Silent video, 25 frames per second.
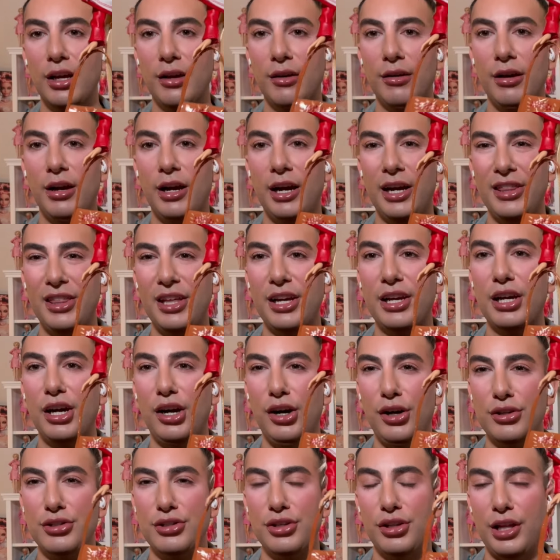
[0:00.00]
I think
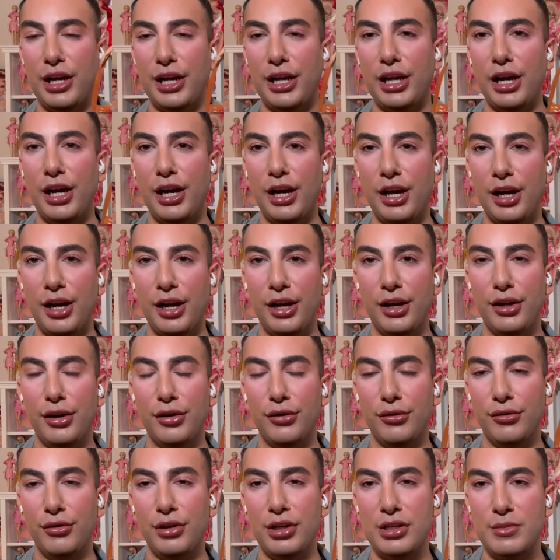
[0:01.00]
also like
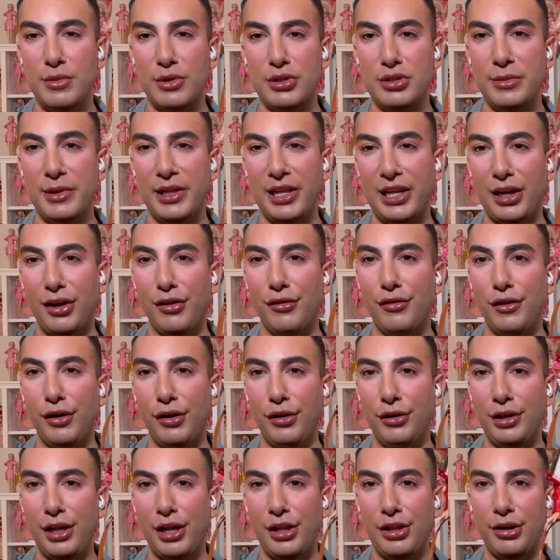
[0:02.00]
it's supposed to be like a
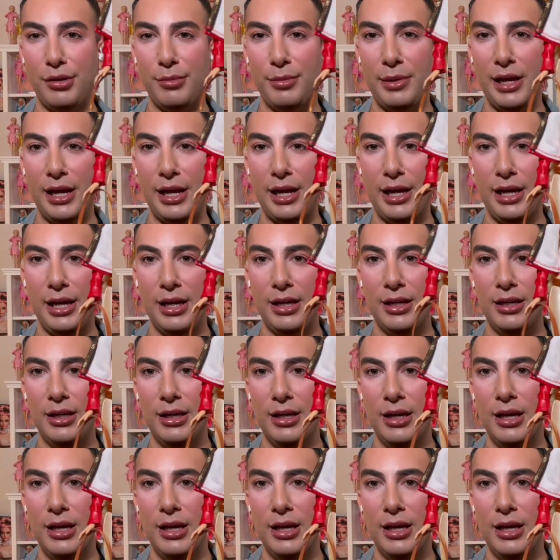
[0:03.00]
faux leather pant